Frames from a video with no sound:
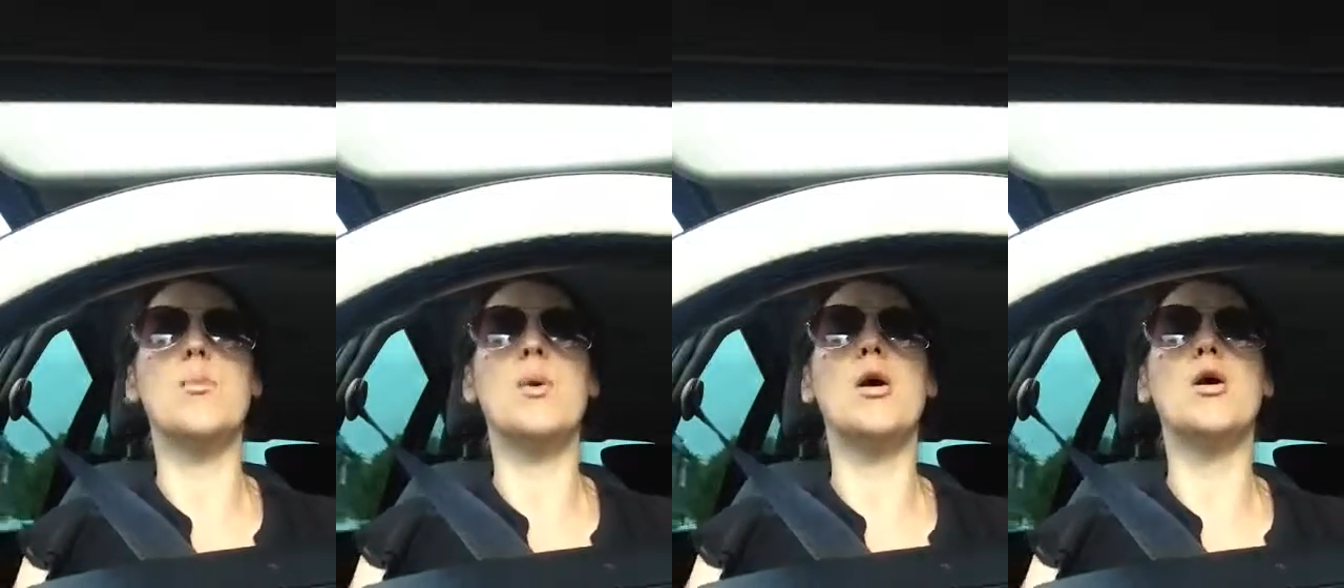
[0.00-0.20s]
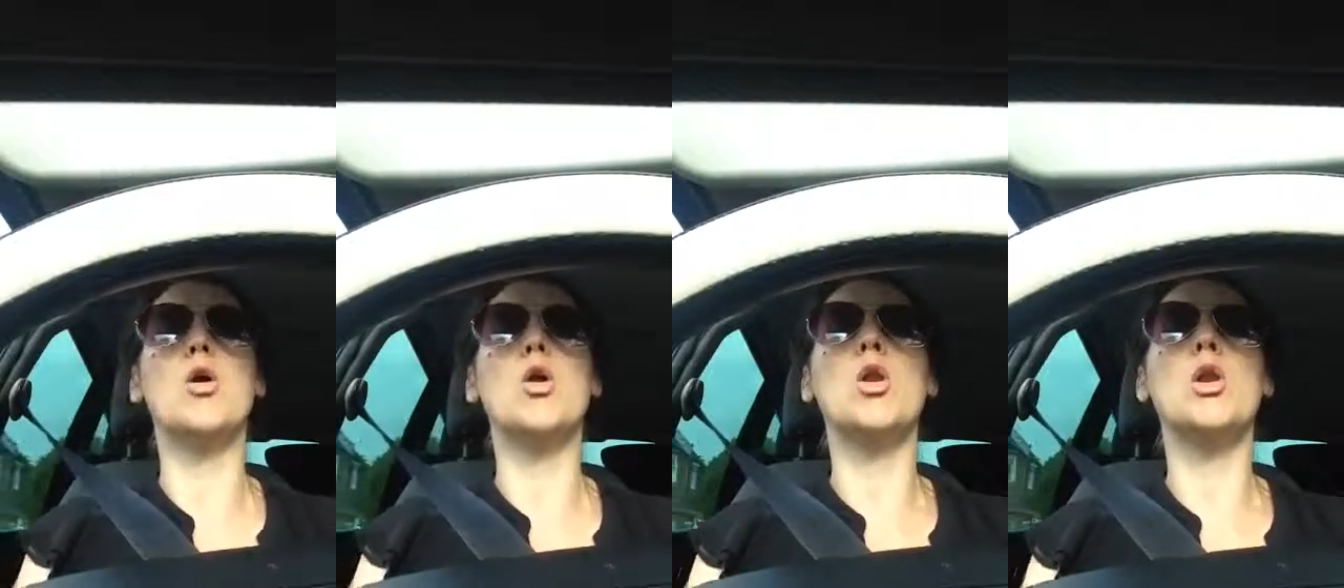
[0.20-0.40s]

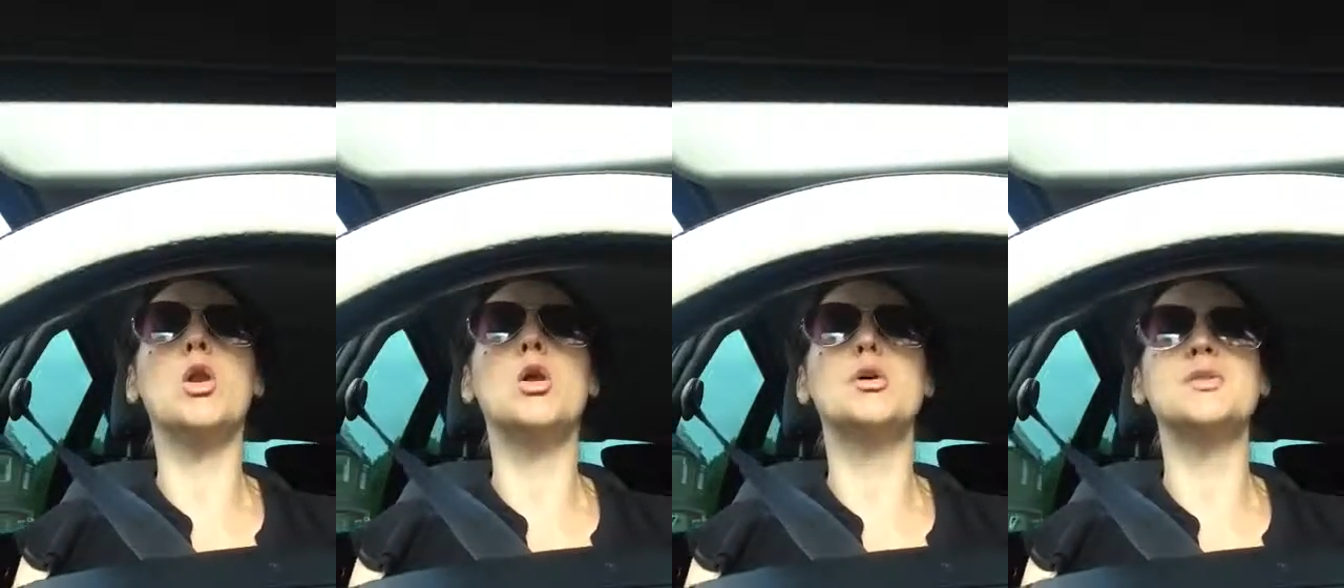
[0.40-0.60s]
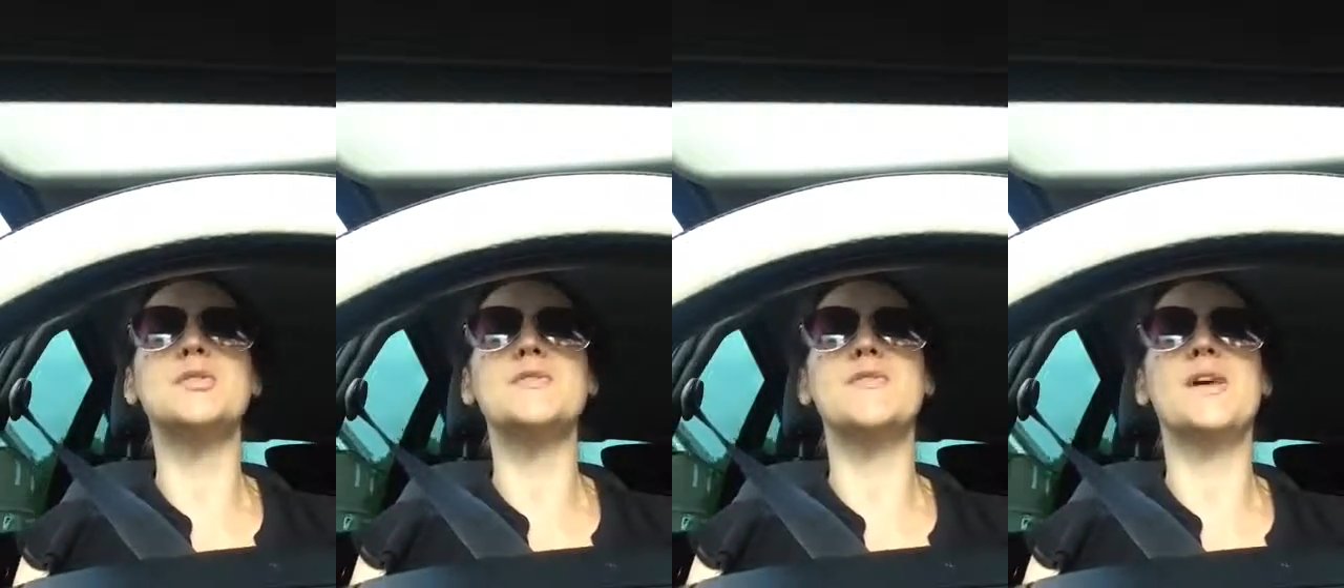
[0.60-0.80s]
but I've got
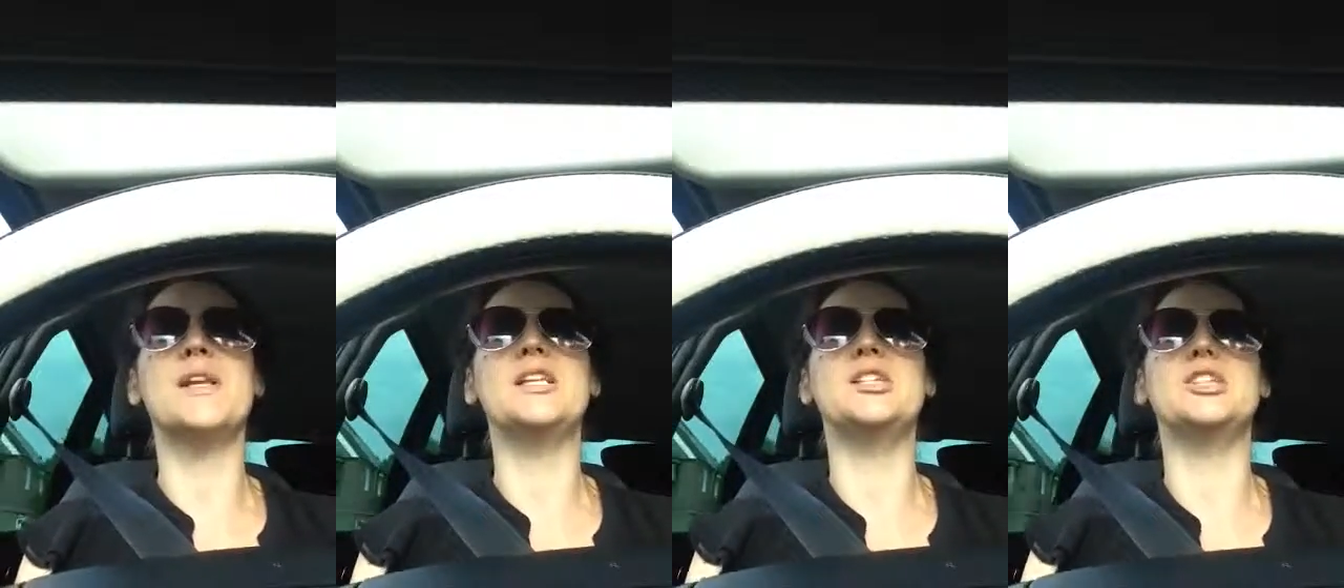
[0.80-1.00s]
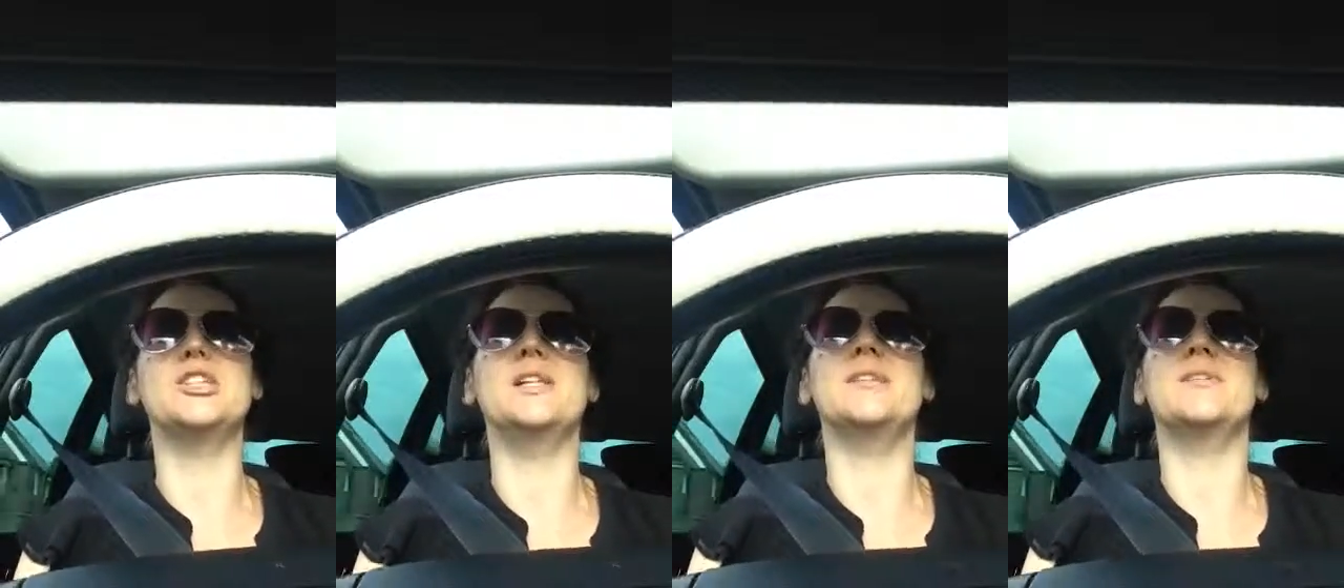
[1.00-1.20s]
lots of
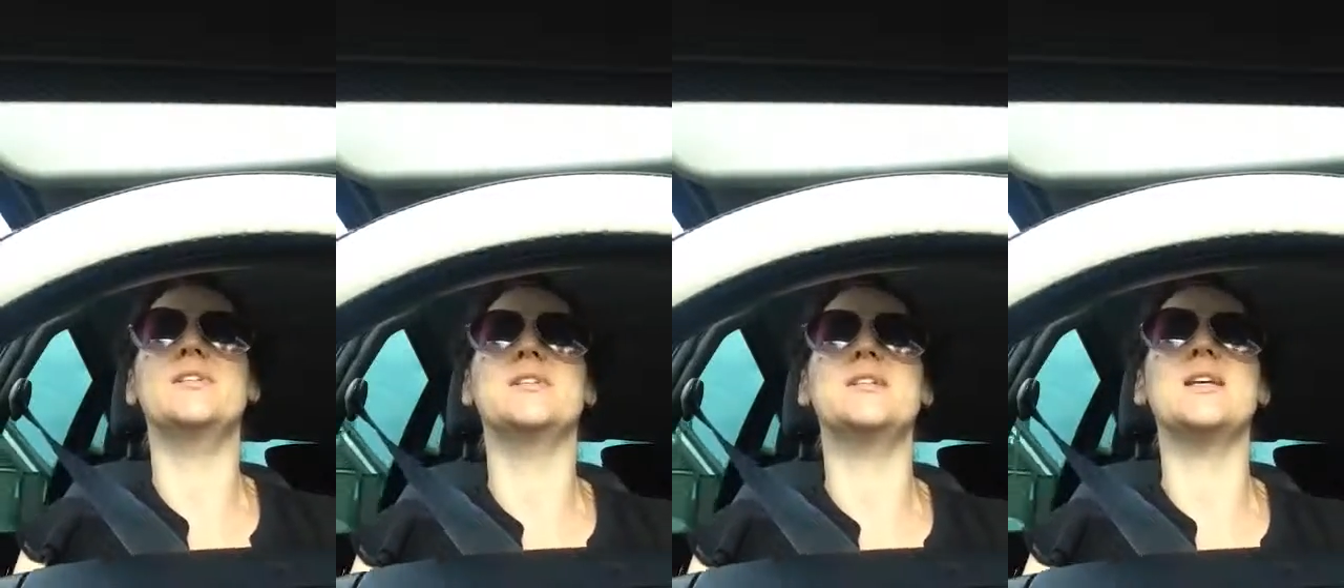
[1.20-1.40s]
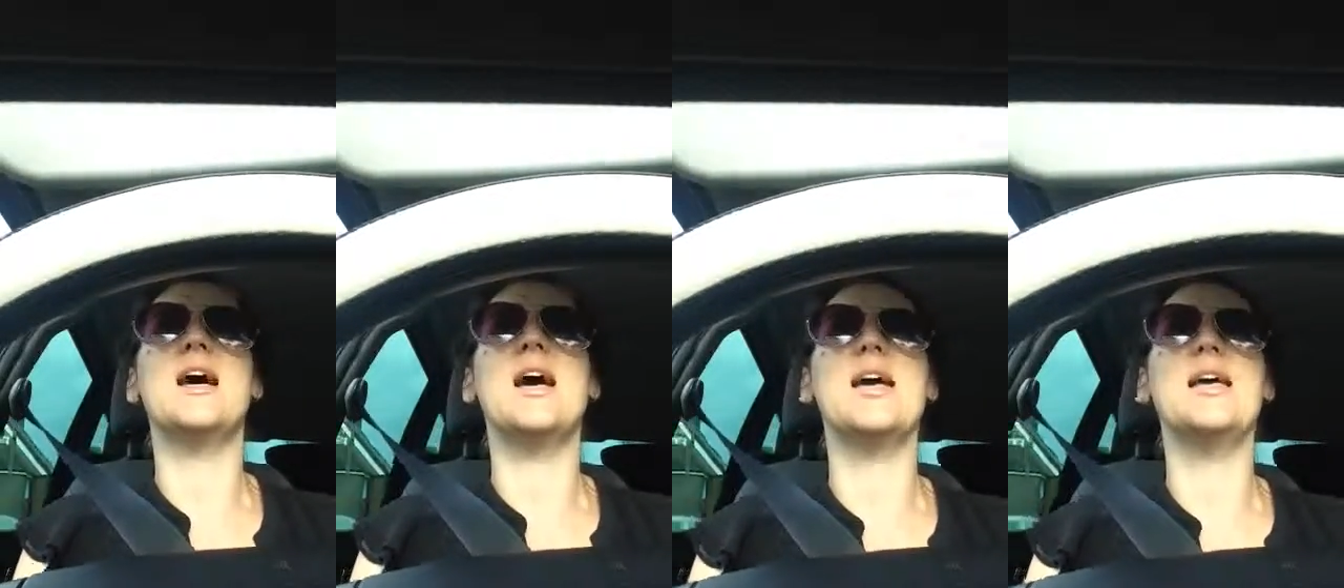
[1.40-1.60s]
energy in
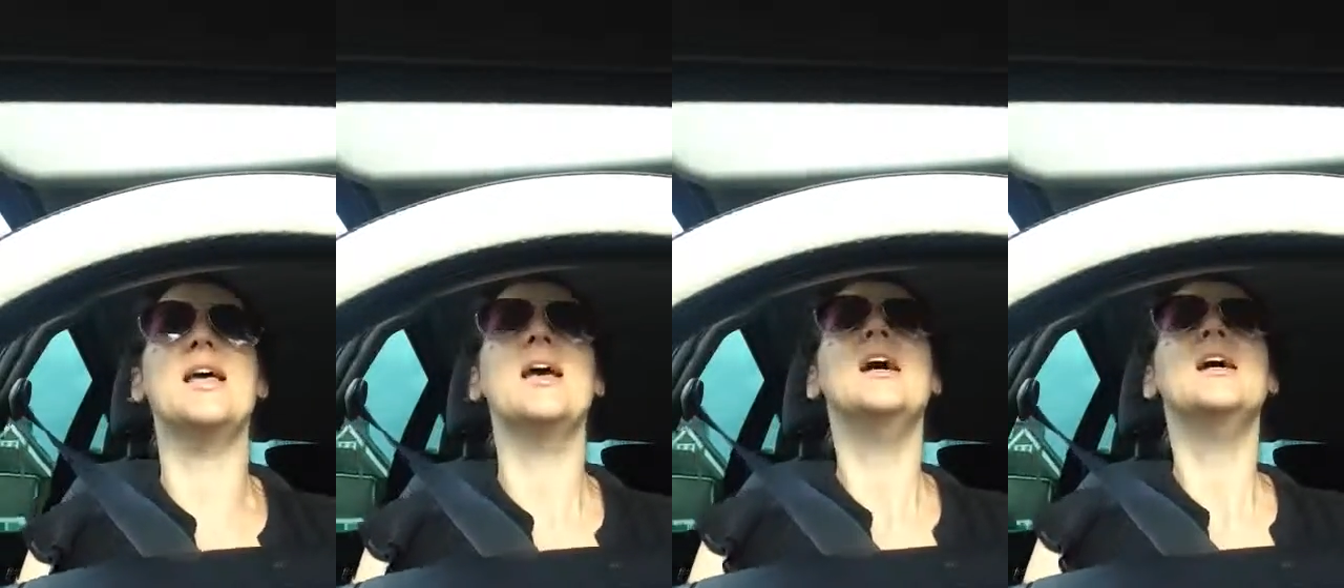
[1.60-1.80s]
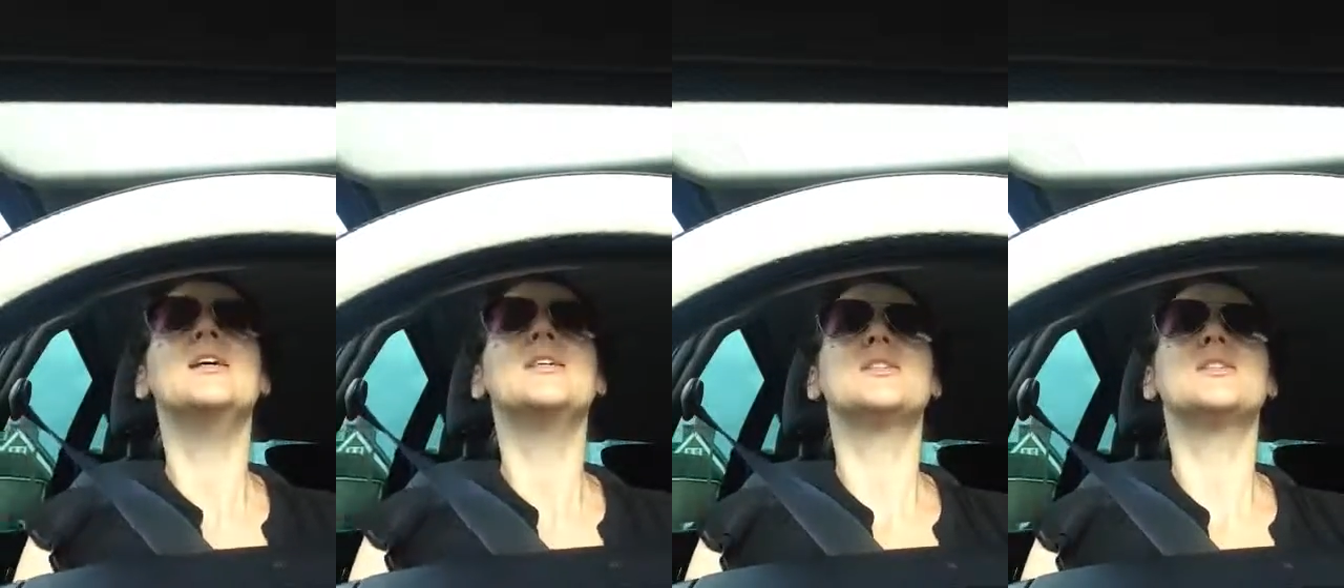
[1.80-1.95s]
the day.